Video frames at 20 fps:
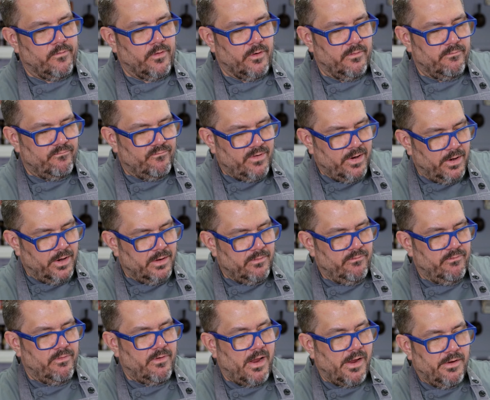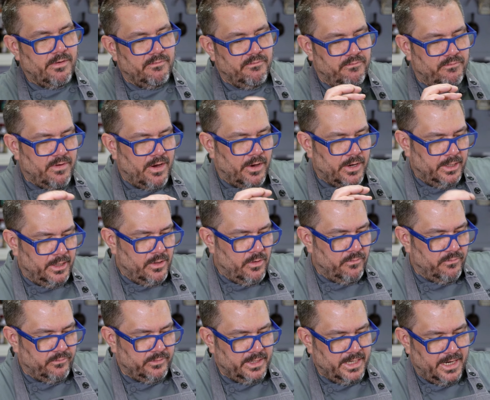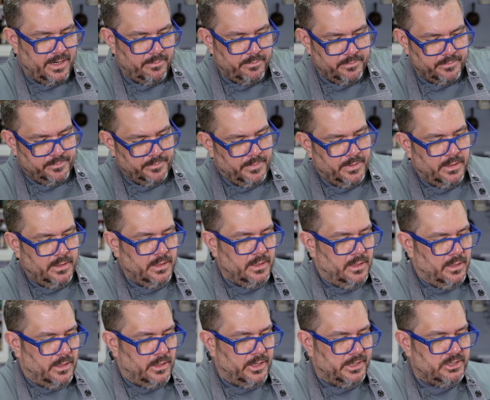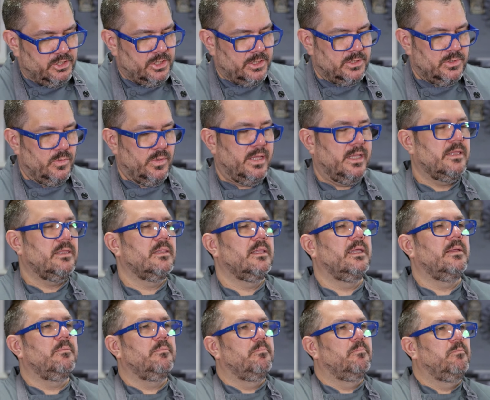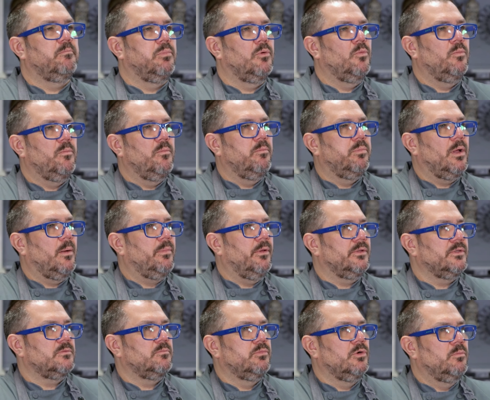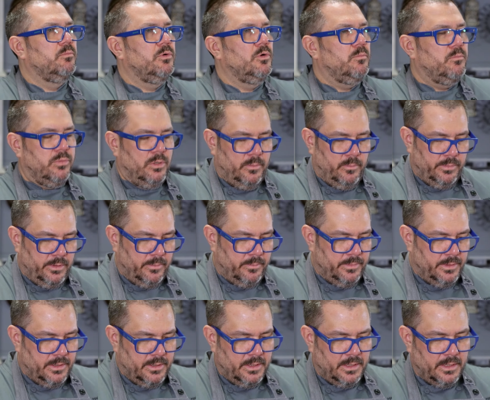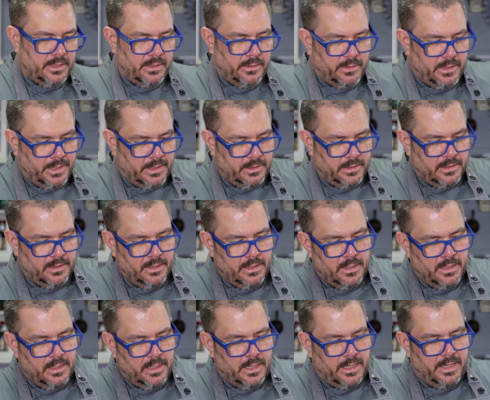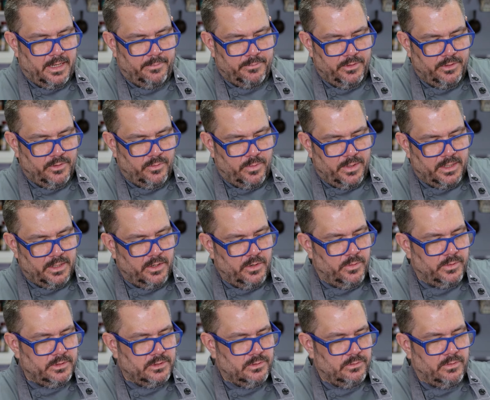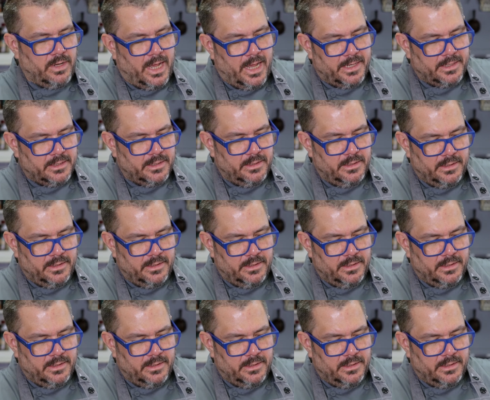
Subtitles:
for a very, very, very low flame. All right, just so that it bubbles, bloop, bloop, bloop, bloop. All right, you don't want to go in too hot.